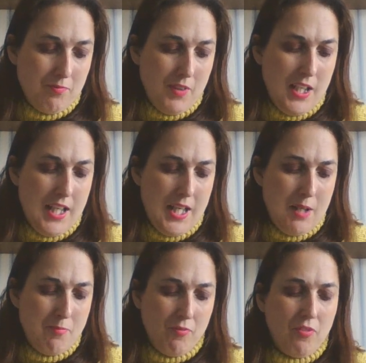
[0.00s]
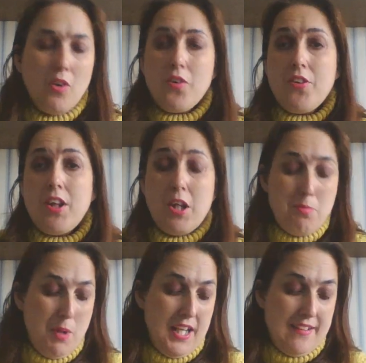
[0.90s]
um, for
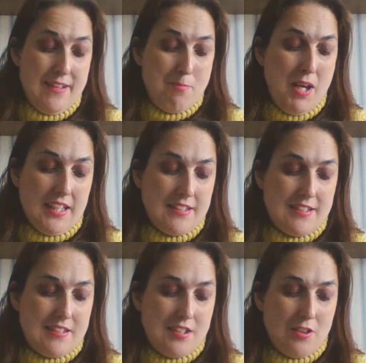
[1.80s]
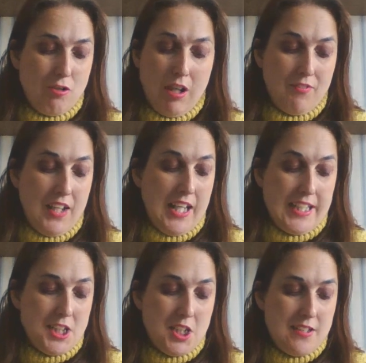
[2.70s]
scooping the best travel
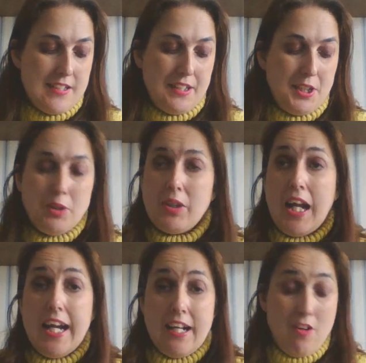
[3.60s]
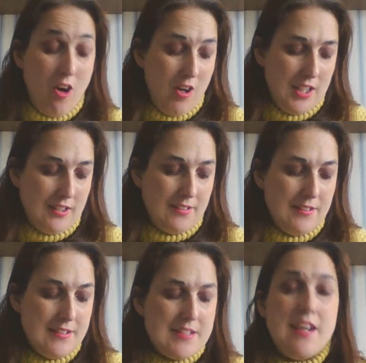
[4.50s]
agent in U K and
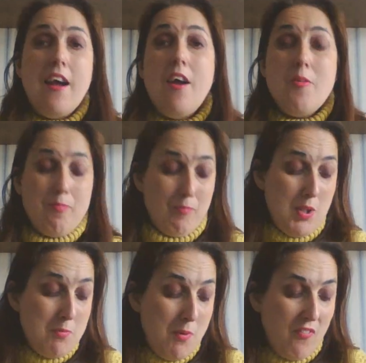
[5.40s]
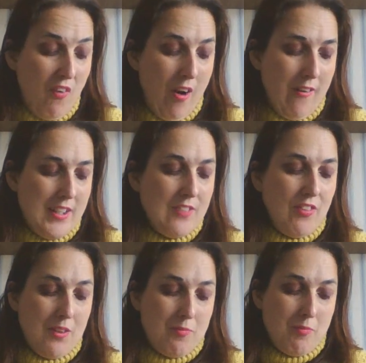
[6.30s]
Ireland. Number five,
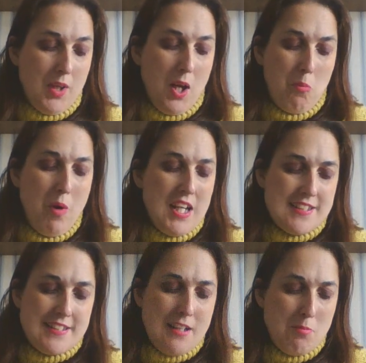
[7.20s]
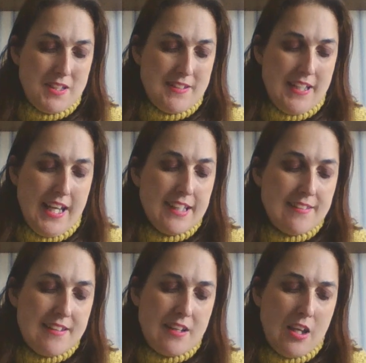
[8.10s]
West
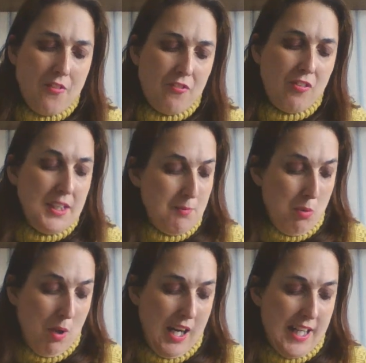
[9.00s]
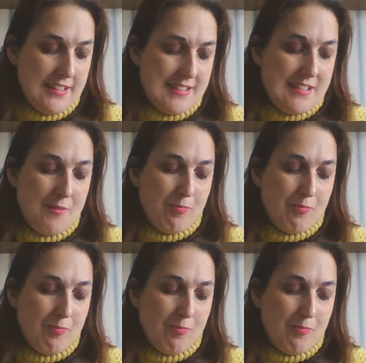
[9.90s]
Somerset uh, Free Press,